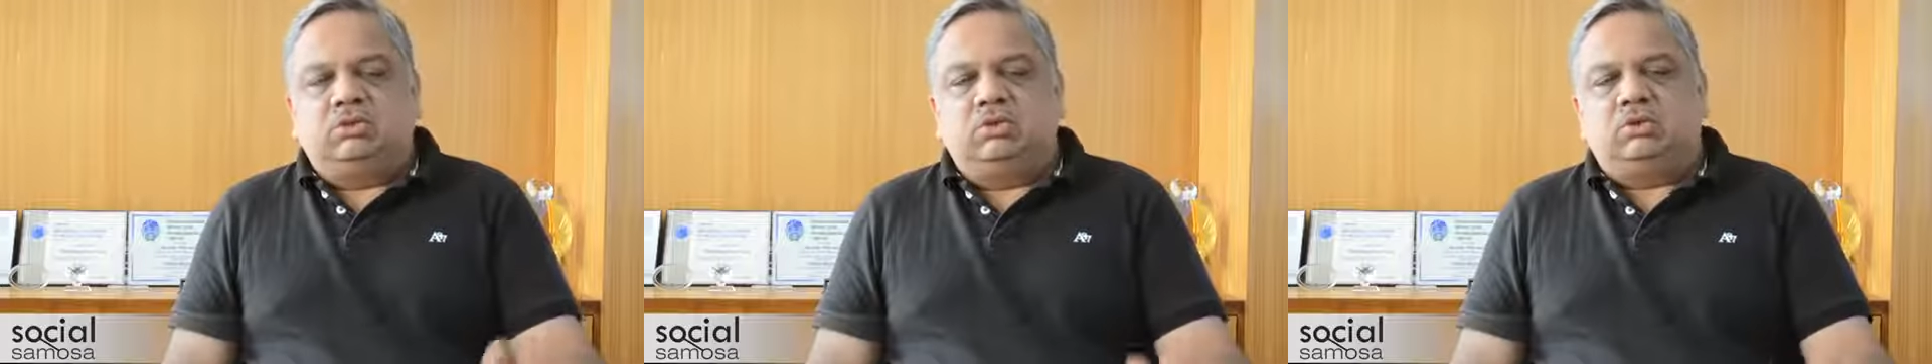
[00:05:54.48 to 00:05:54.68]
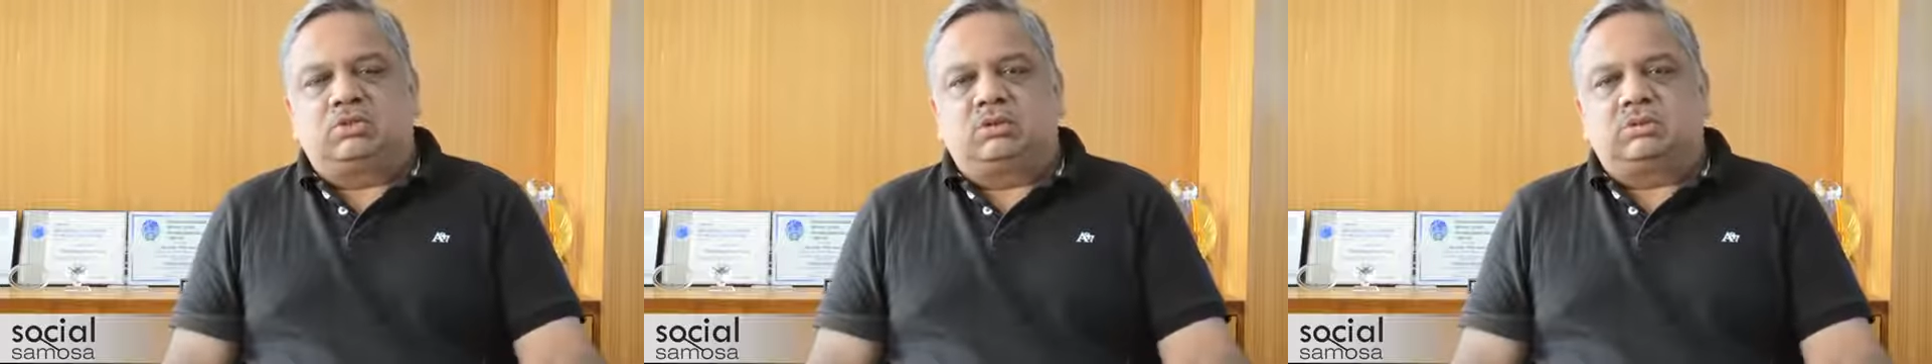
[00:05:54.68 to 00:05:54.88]

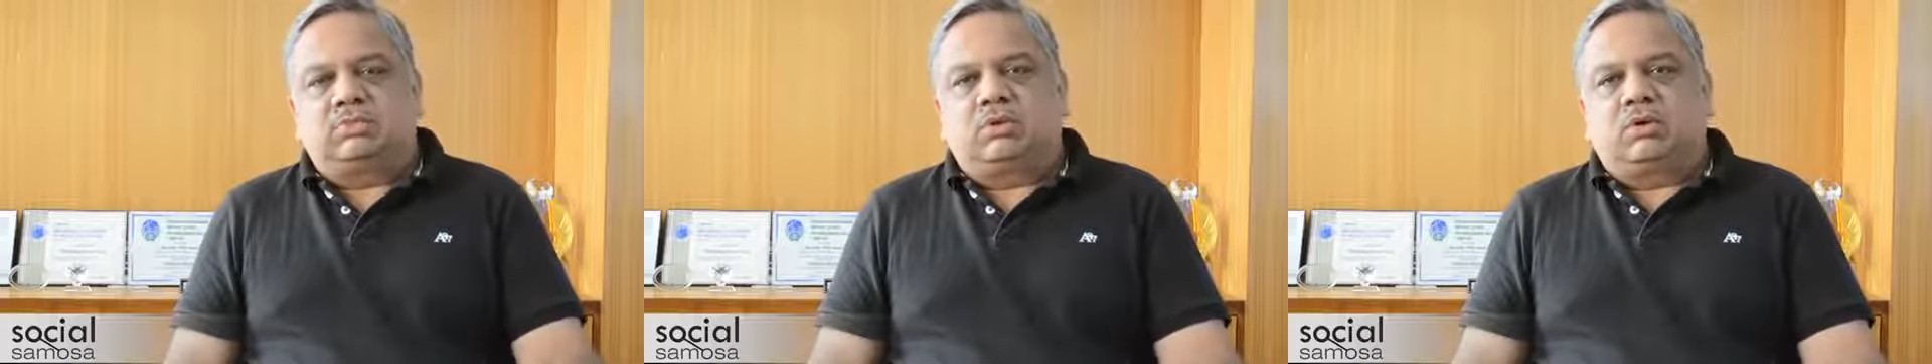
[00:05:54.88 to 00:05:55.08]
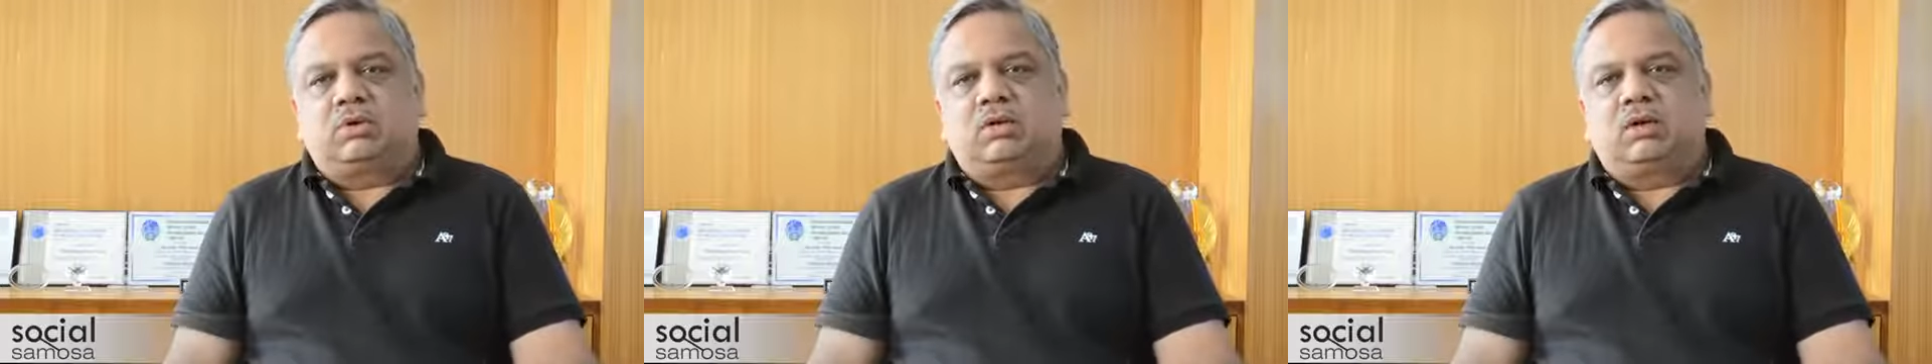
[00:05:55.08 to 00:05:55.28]
news is
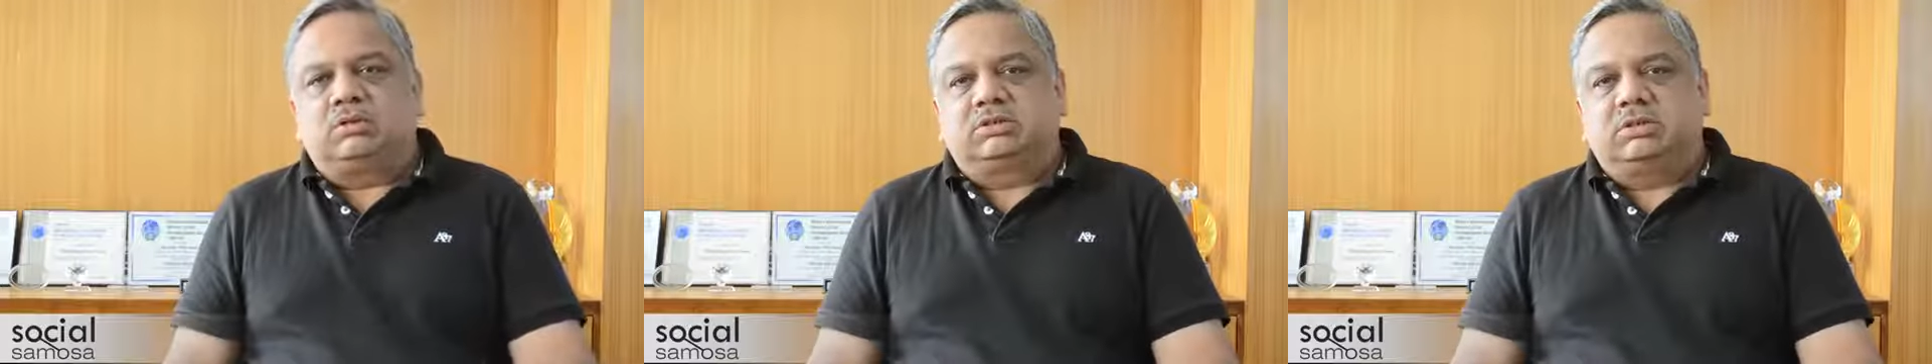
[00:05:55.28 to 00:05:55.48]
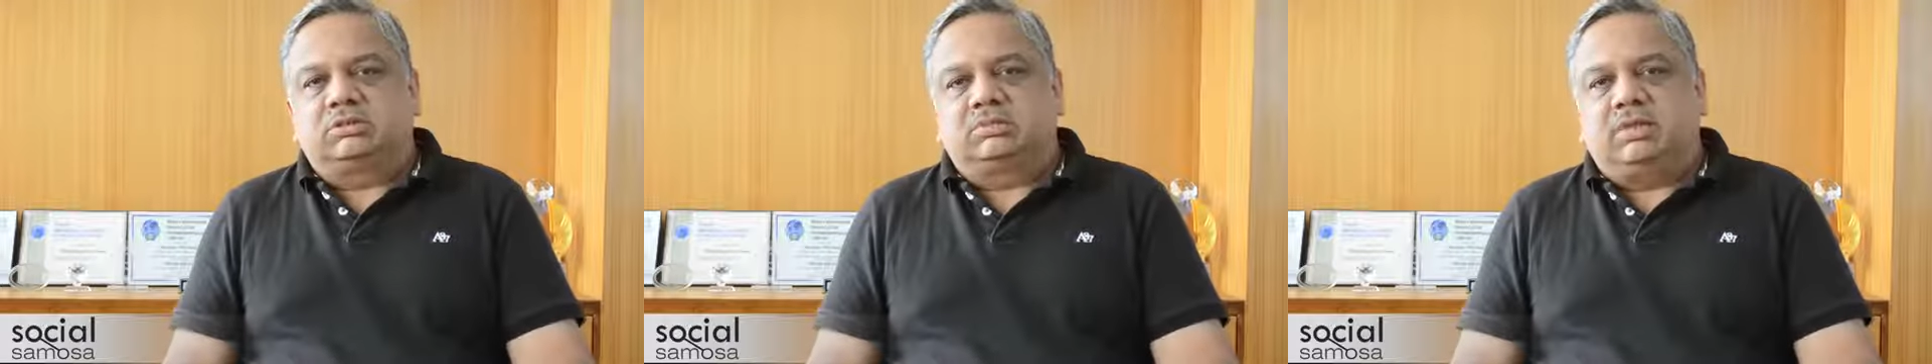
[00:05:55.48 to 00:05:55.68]
broken
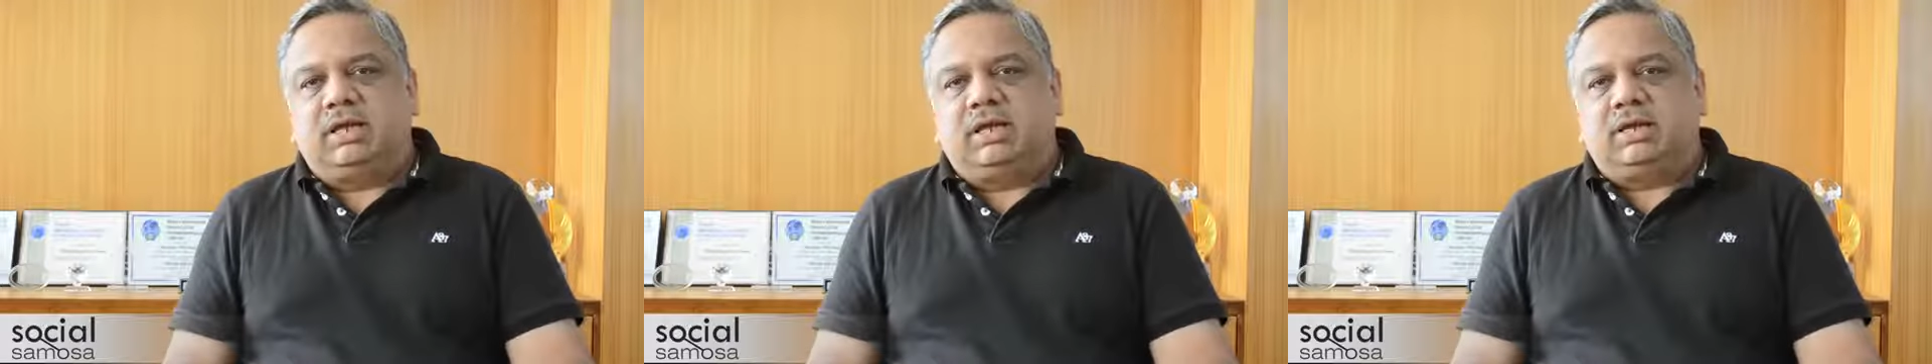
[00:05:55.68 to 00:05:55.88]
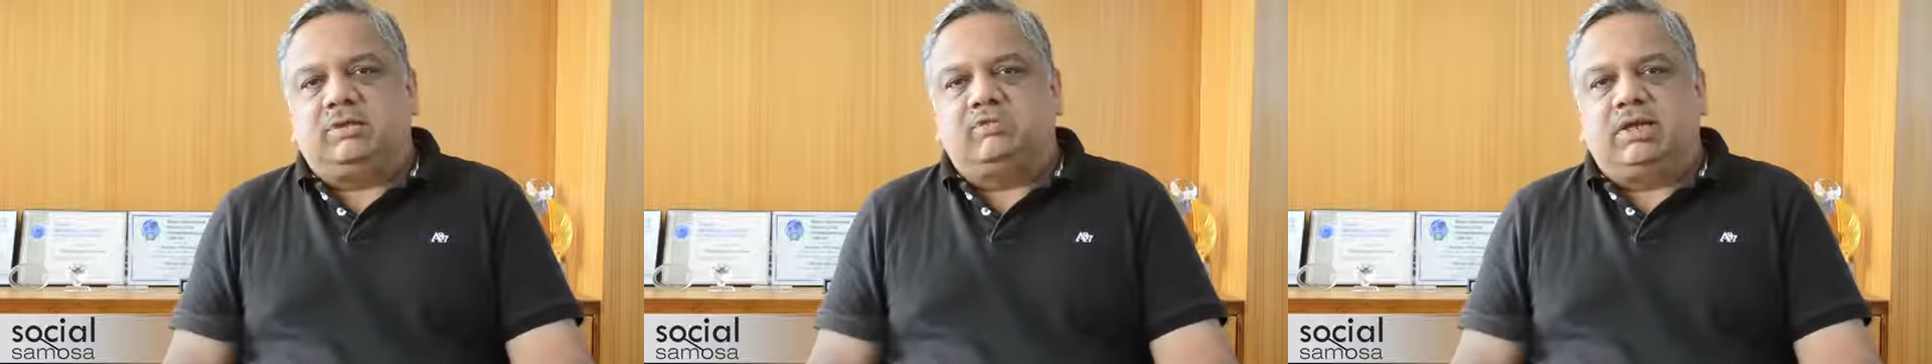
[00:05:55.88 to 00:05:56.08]
or some
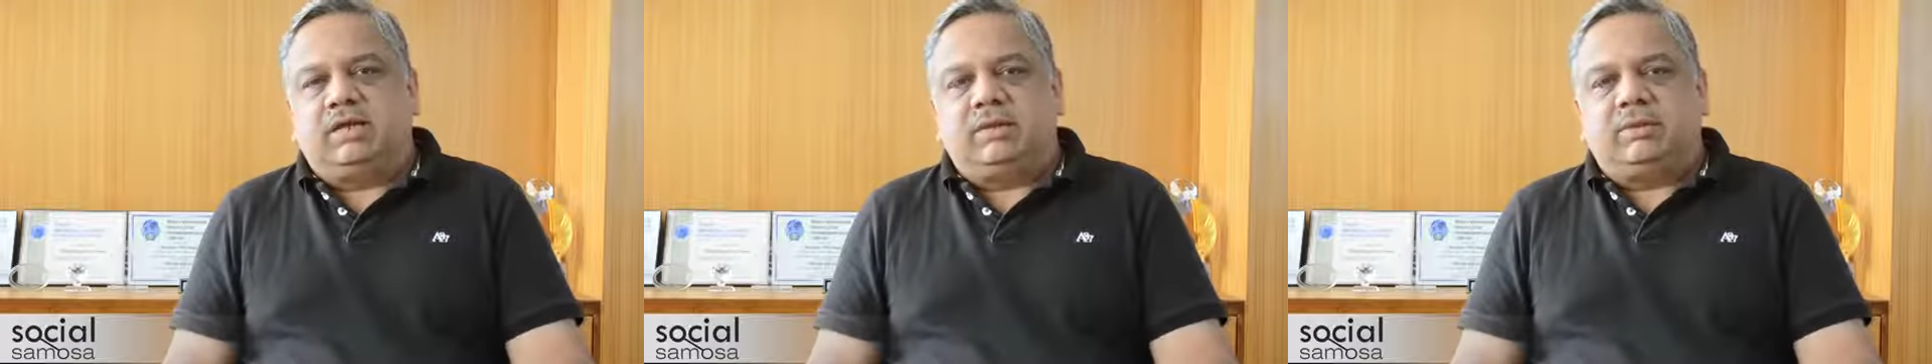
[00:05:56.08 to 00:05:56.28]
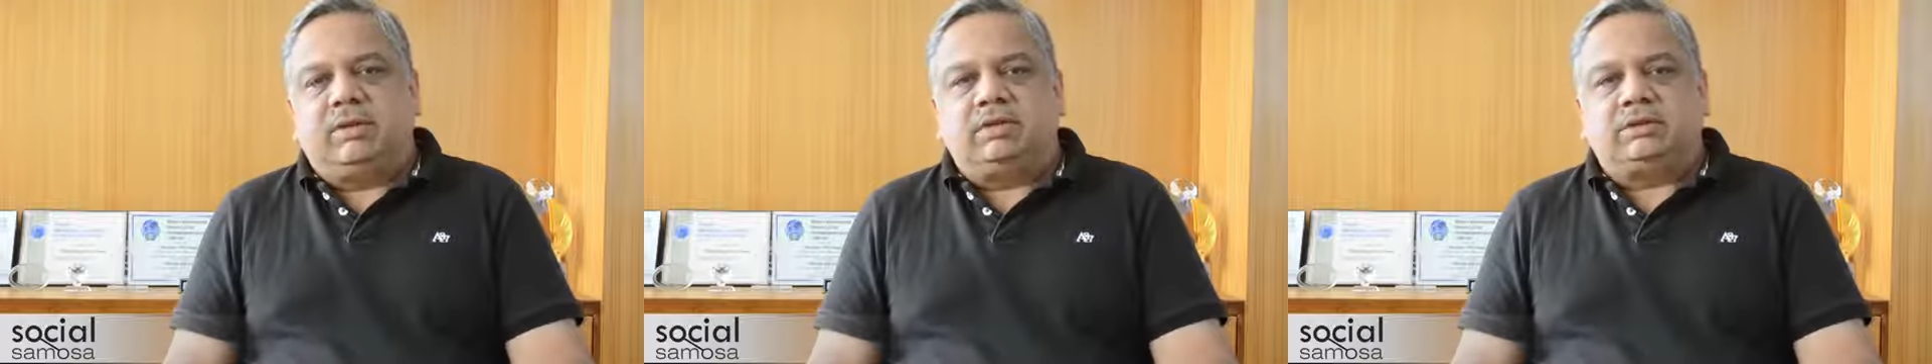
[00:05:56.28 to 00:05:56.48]
negative
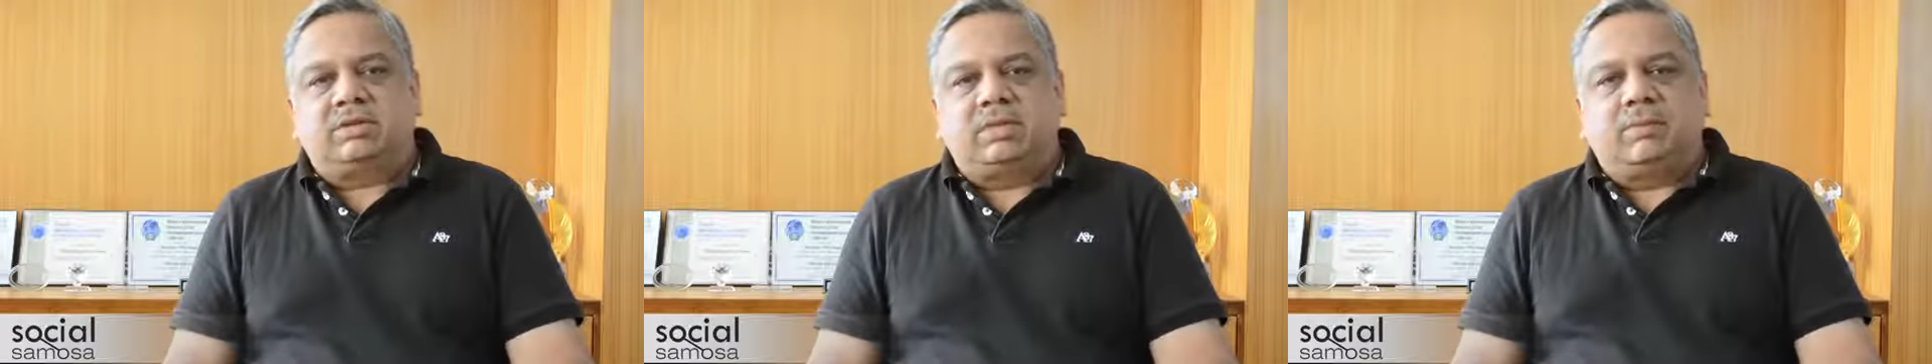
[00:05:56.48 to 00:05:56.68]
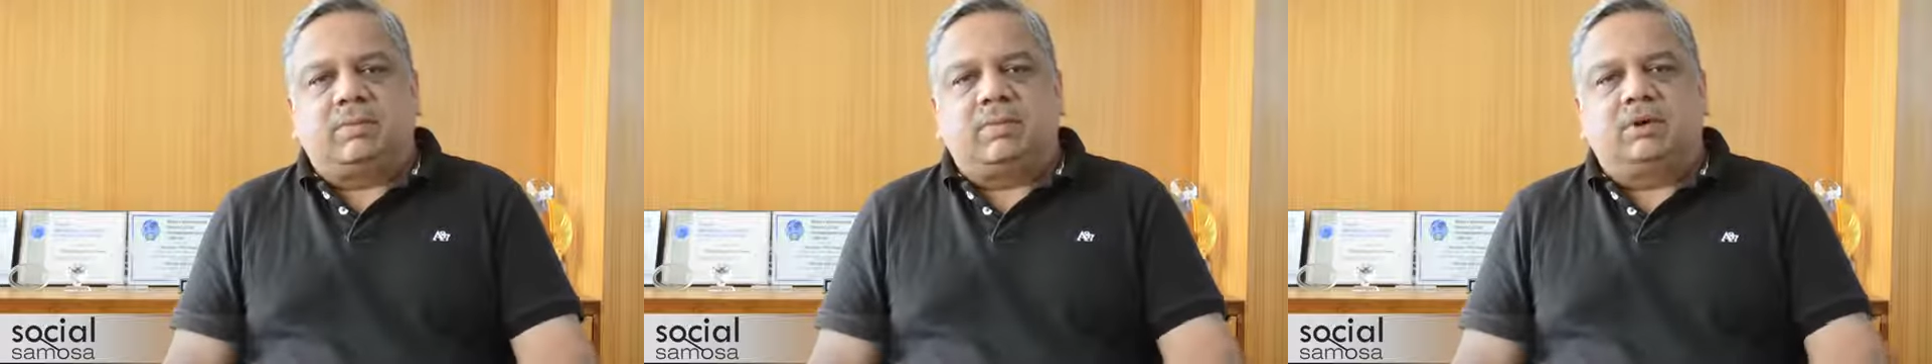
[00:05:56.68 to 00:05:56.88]
sentiment has
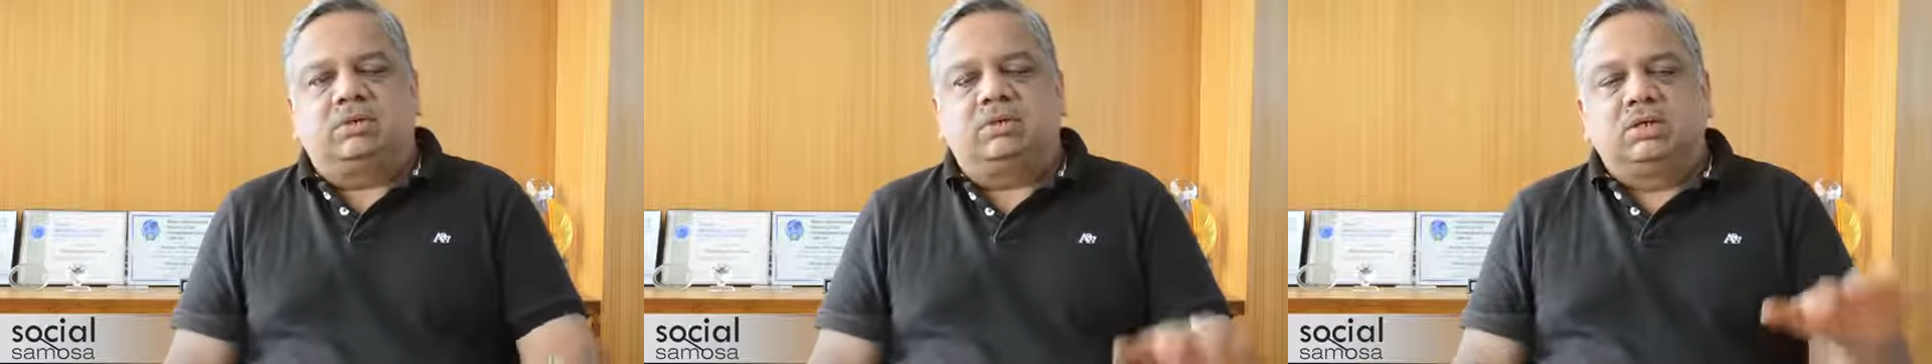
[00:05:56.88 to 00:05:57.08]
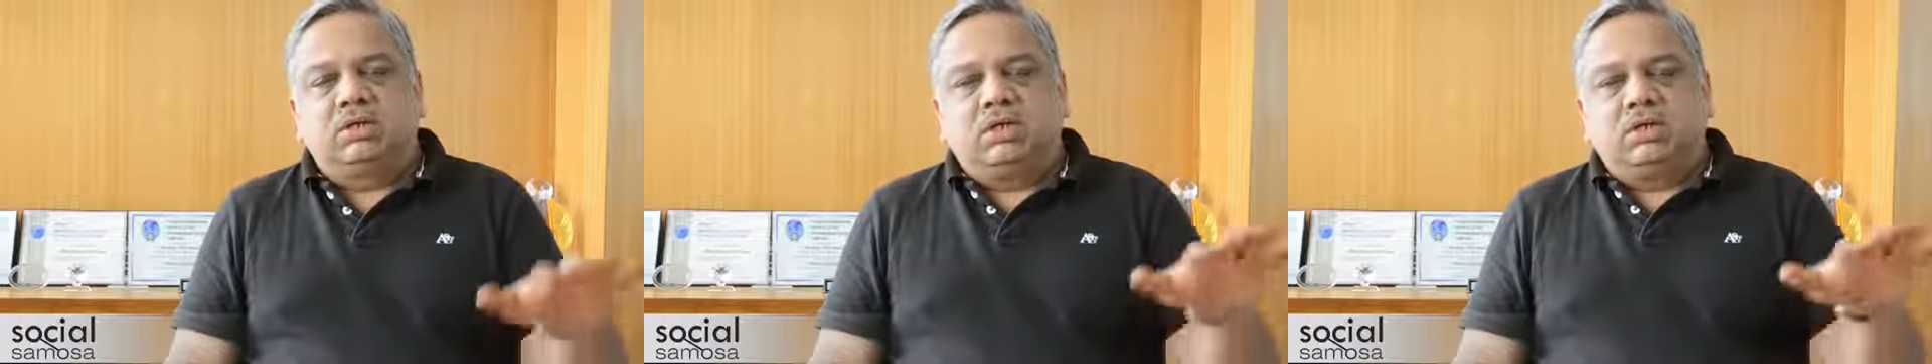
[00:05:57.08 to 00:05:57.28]
come
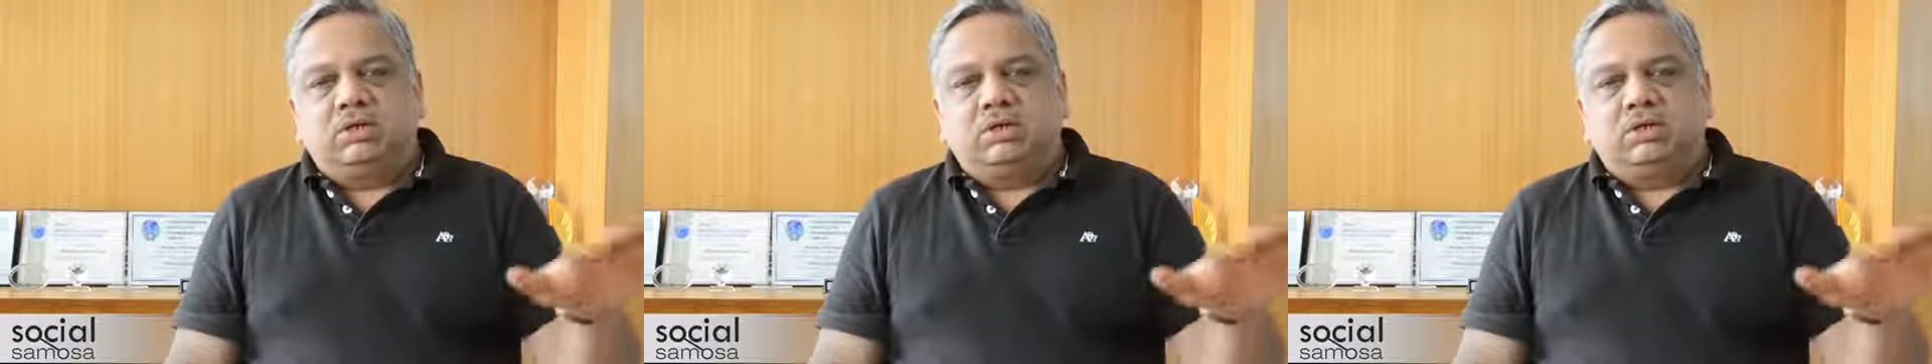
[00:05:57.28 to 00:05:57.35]
about,